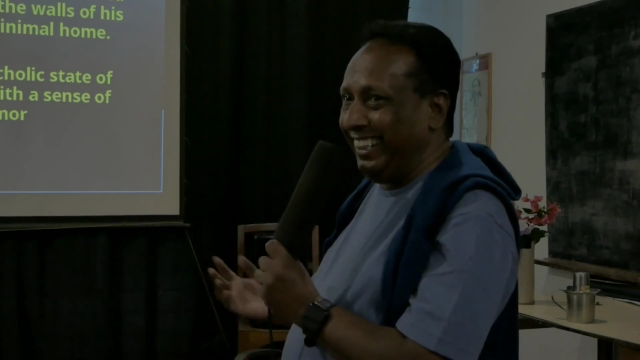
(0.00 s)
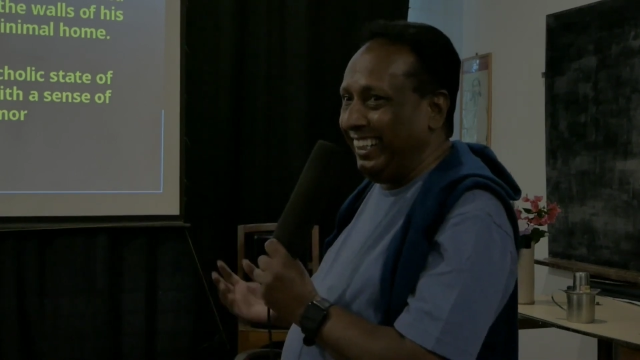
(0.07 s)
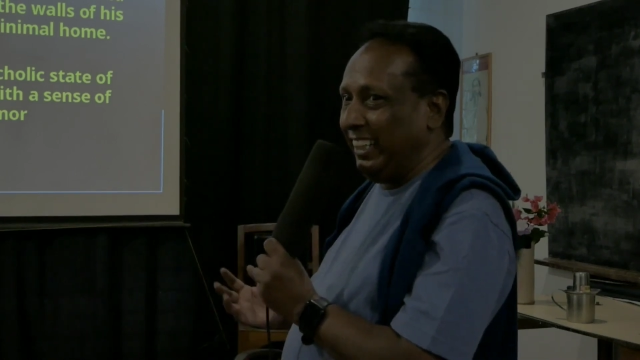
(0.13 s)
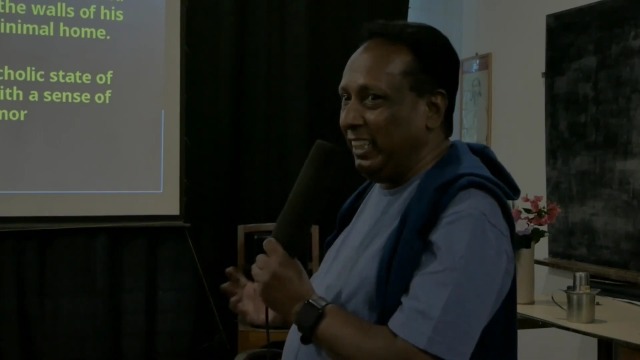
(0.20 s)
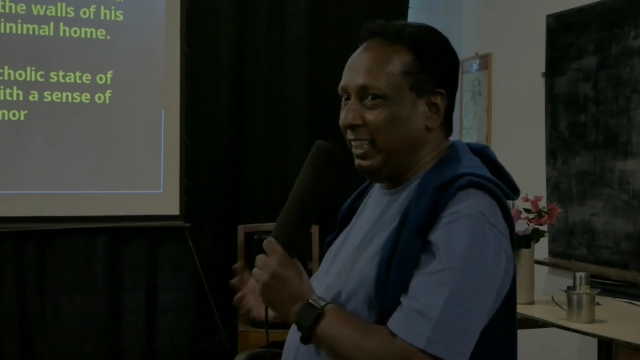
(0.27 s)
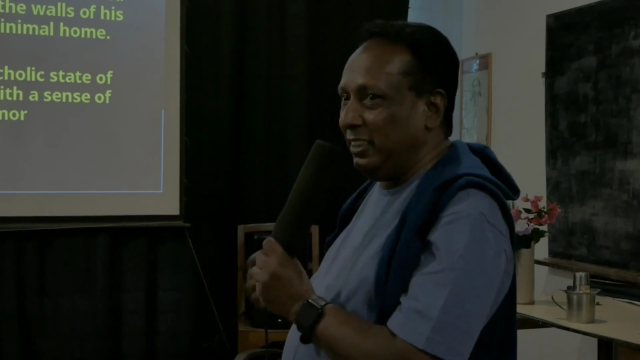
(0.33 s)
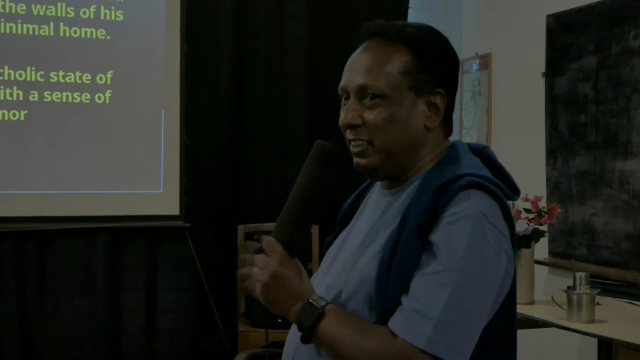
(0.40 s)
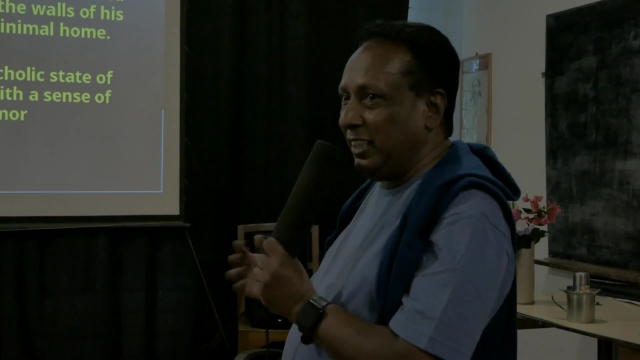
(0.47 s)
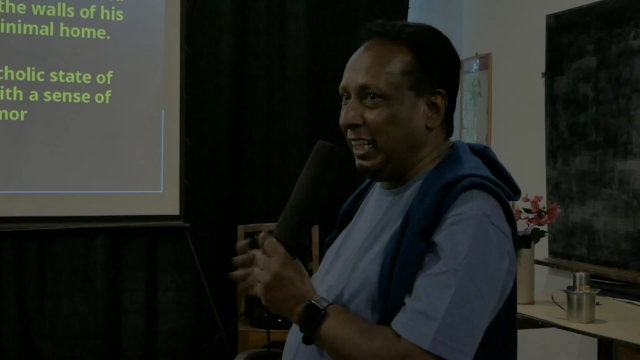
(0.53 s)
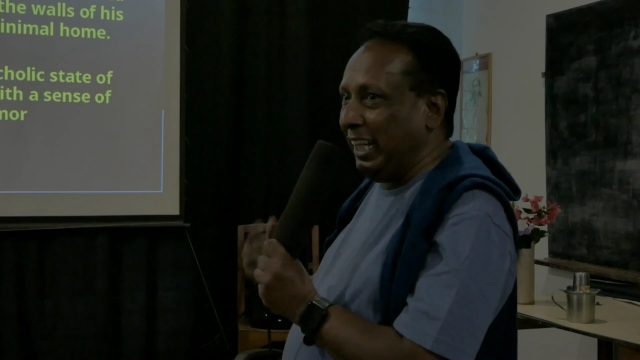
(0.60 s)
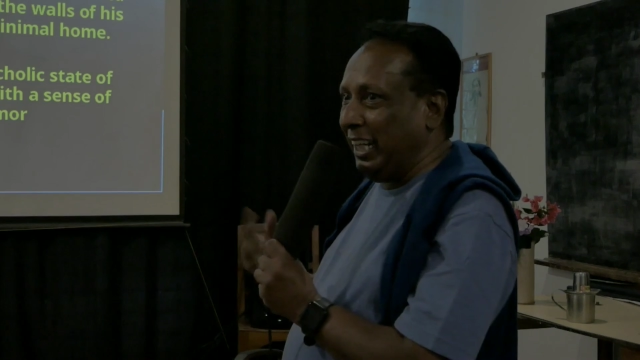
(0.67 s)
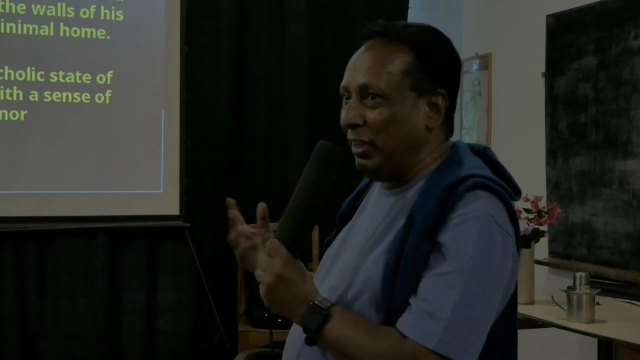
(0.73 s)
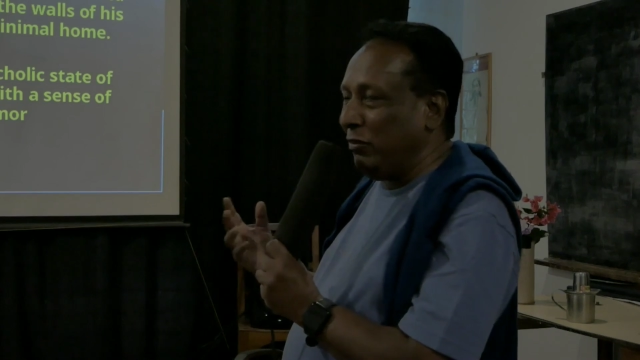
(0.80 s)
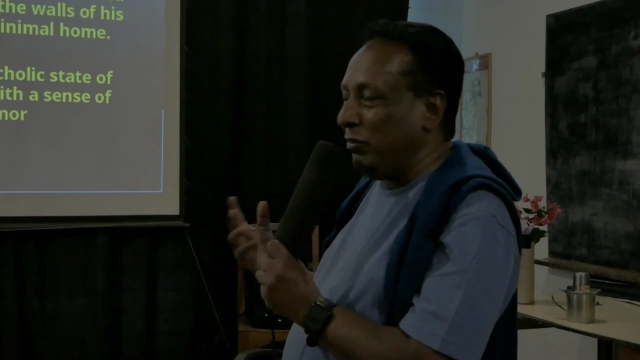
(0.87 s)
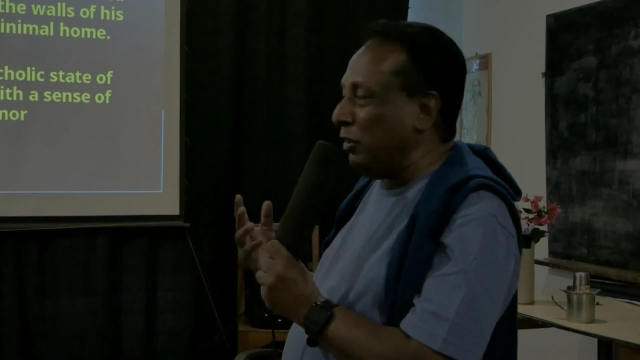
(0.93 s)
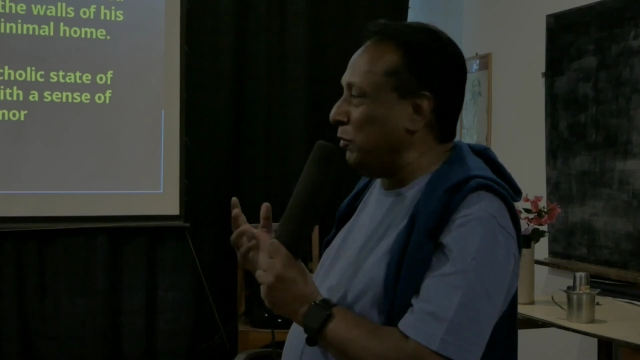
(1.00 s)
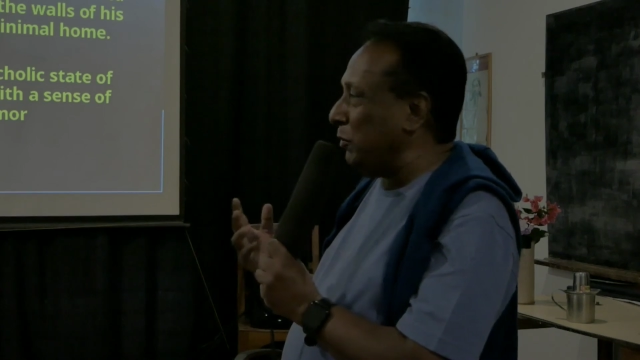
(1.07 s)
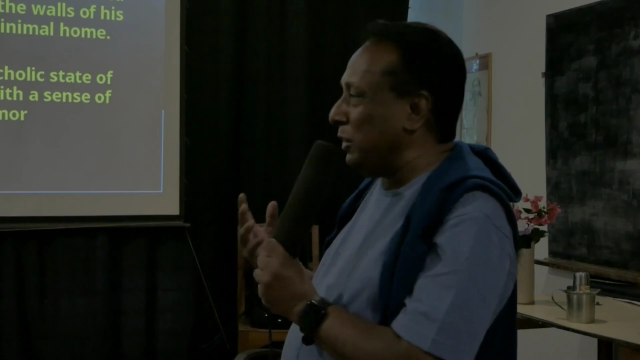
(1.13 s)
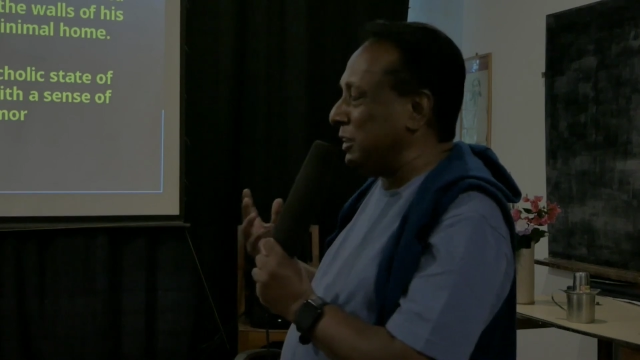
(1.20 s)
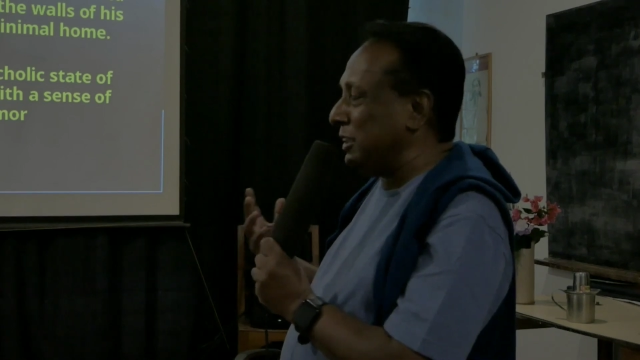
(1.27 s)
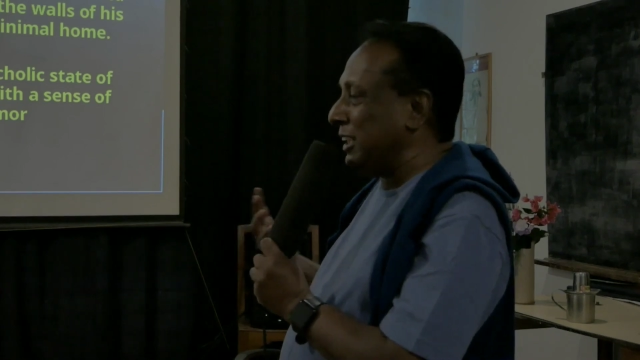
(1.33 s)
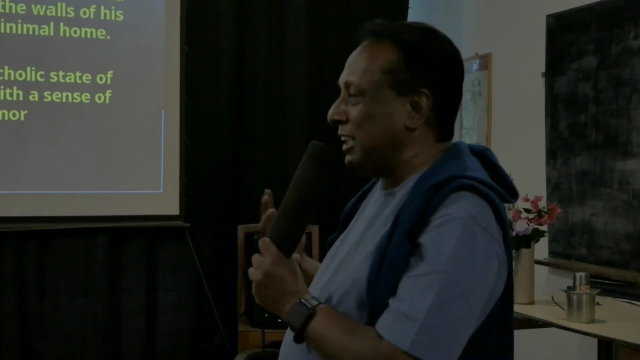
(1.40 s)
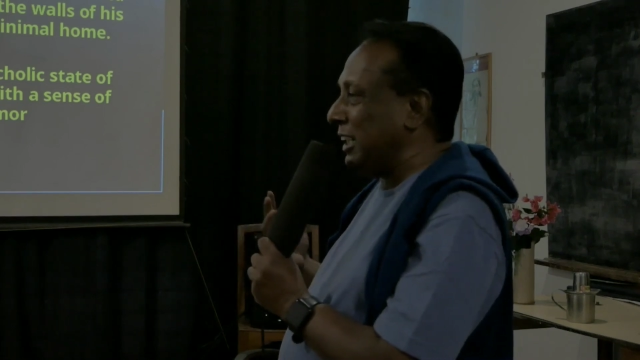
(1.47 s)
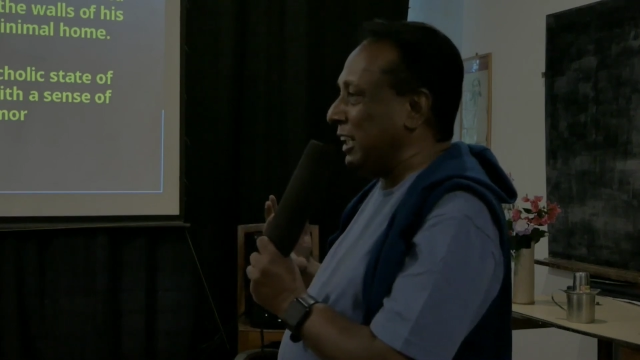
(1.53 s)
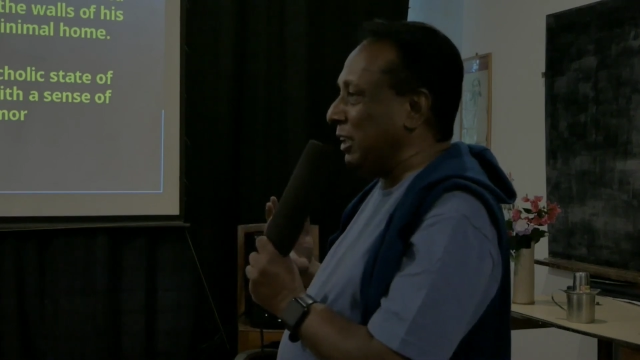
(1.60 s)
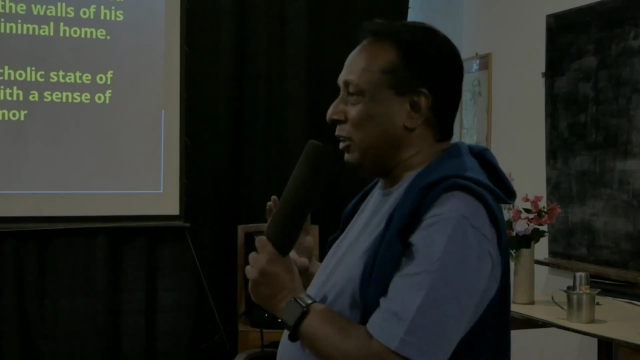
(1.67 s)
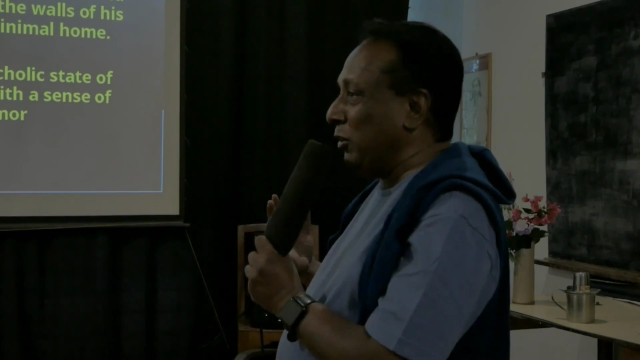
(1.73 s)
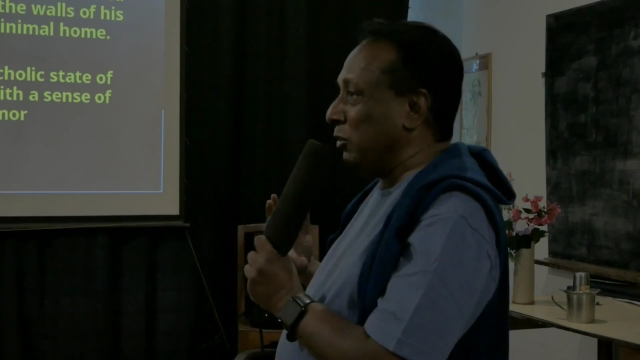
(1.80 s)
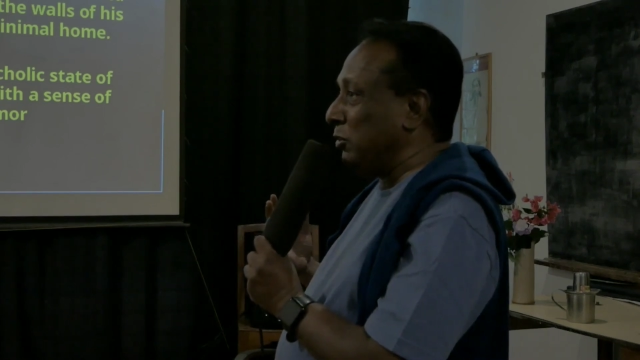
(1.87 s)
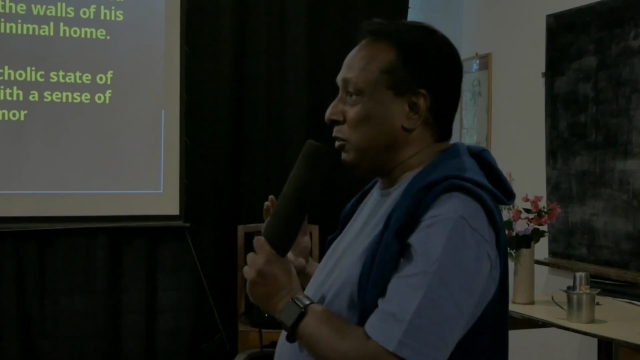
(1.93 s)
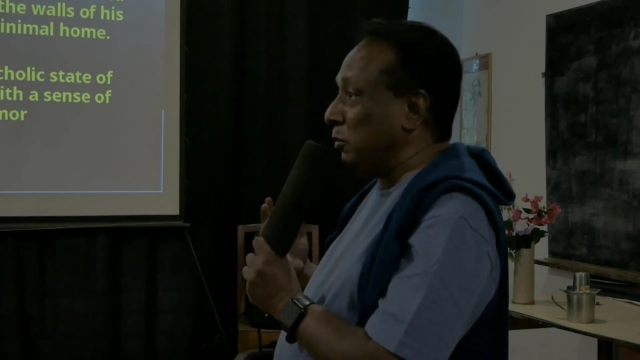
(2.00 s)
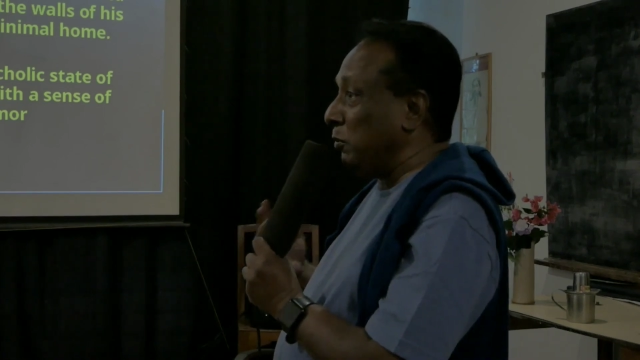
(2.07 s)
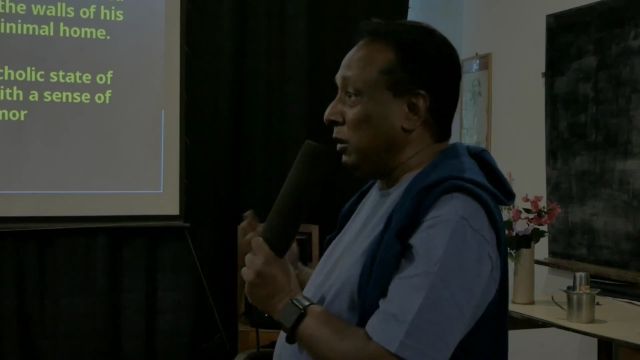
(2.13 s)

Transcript: That's a kind of depression he goes through,